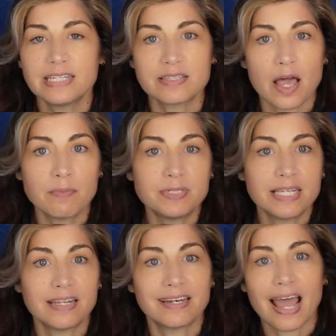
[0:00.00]
is
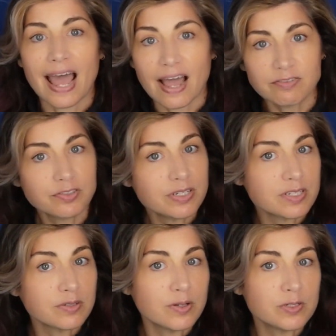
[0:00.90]
updated after it's
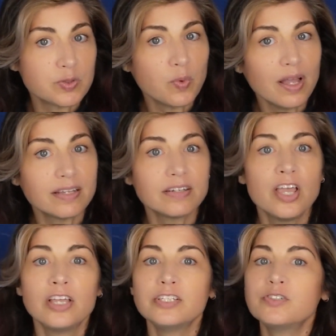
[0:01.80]
closed won,
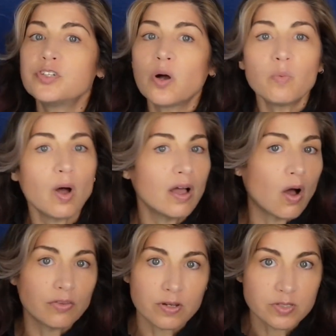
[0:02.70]
you don't want
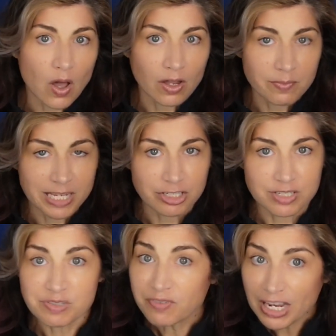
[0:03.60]
all those
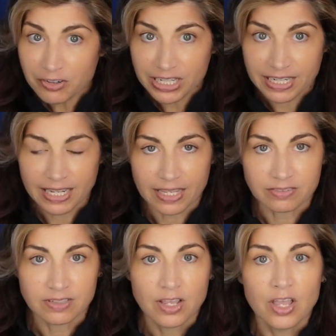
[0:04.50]
automations firing again.
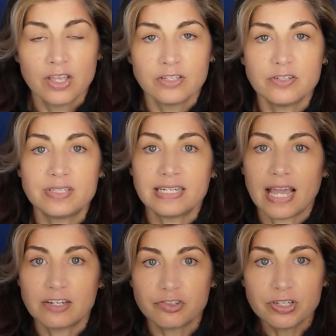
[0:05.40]
Using
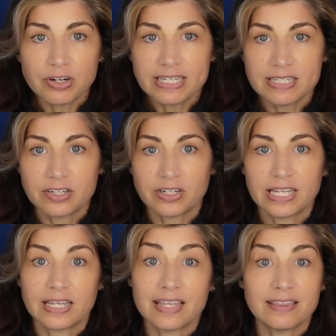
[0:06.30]
entry
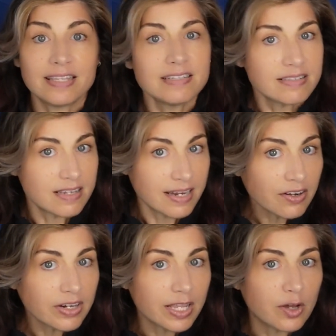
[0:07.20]
criteria in this
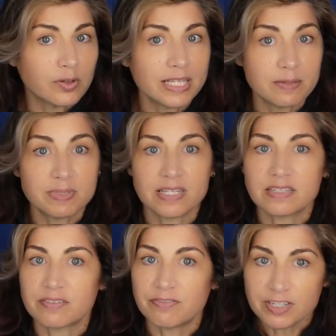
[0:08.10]
scenario keeps
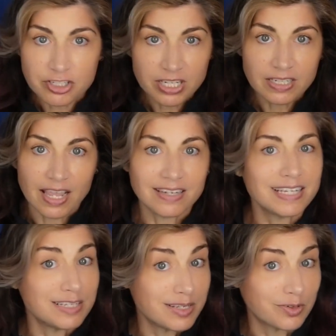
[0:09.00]
things efficient and
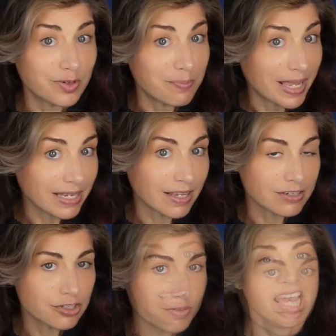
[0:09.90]
easier to
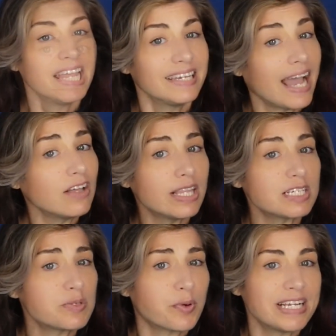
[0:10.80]
manage. Now
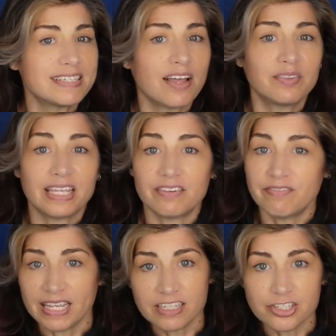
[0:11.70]
let's break down the
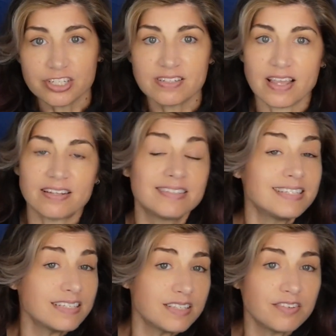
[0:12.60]
advantages and
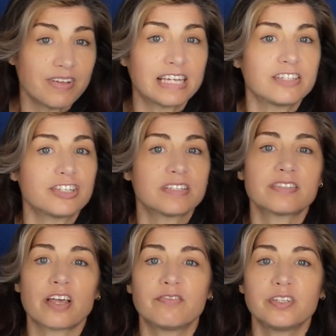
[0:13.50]
disadvantages
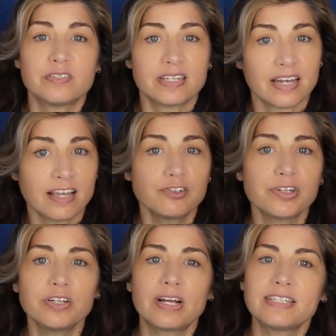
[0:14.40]
of using
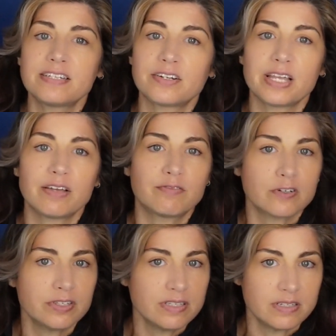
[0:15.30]
entry criteria
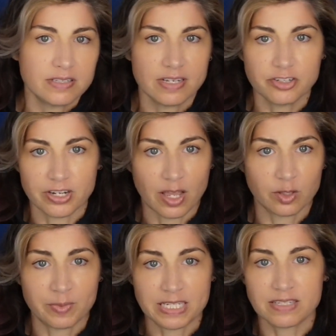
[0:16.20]
versus decision
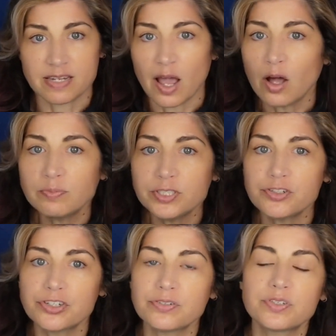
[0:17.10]
elements to help you
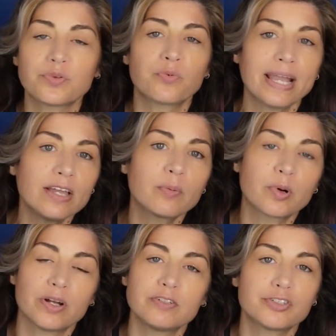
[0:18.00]
choose the right
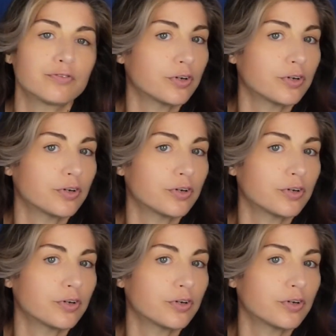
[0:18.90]
approach for